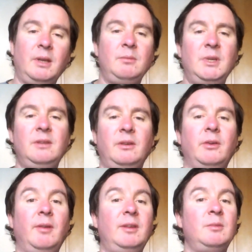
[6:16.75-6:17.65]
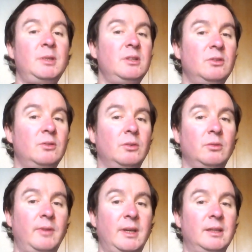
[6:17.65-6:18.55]
Kinda means if your exhibition is
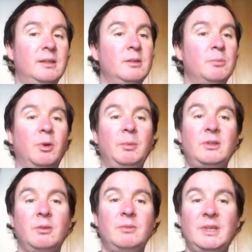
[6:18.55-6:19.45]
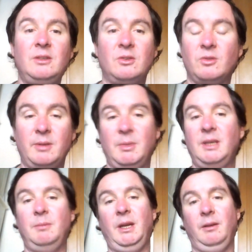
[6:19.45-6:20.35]
good already, then you probably don't need to try
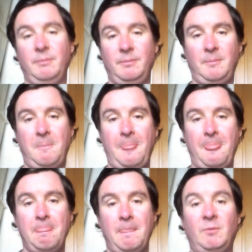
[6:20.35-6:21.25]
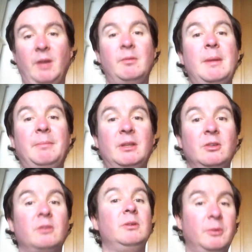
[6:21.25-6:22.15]
and make it better. And
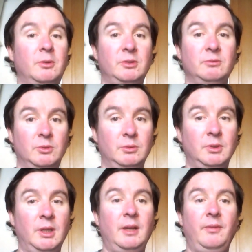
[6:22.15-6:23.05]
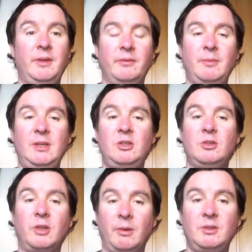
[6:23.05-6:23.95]
remember the other important rule, the
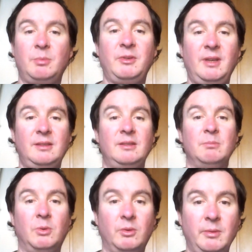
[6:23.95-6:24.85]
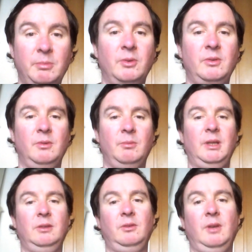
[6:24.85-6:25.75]
information you're going to present is more important
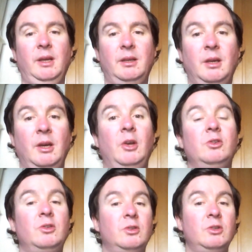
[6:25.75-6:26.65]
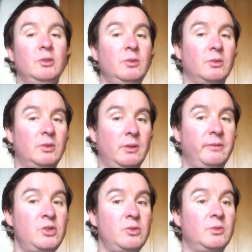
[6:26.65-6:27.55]
than what it looks like. You should use
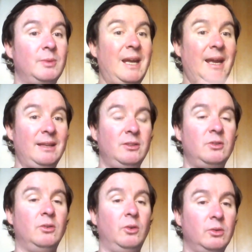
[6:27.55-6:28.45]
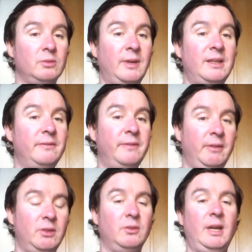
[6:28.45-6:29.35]
audiovisual to enhance your already
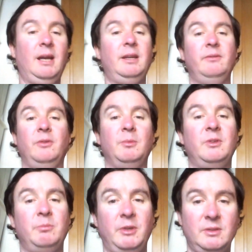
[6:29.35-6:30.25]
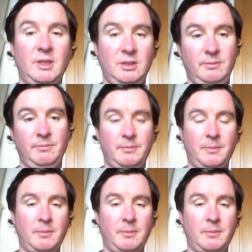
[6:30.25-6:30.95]
very good, highly informative presentation.